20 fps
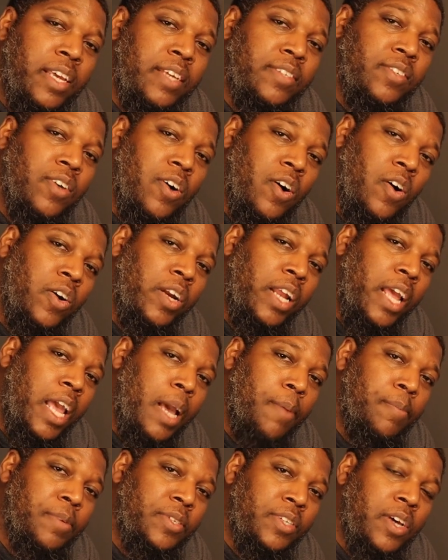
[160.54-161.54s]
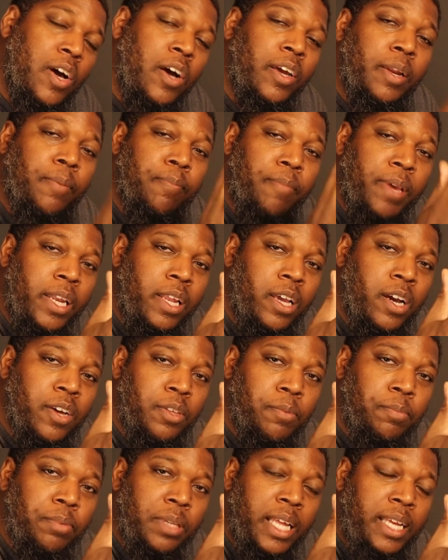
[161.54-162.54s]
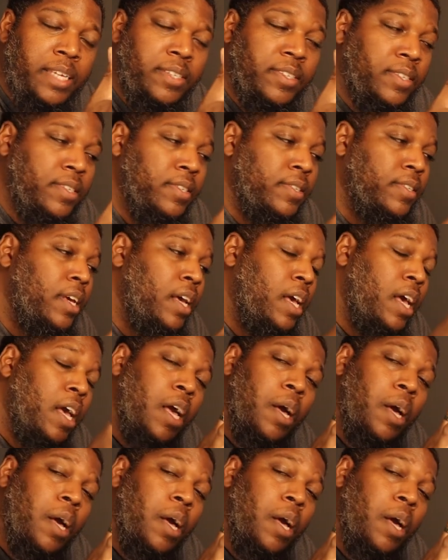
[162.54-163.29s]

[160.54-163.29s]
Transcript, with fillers: this on Amazon and many other places.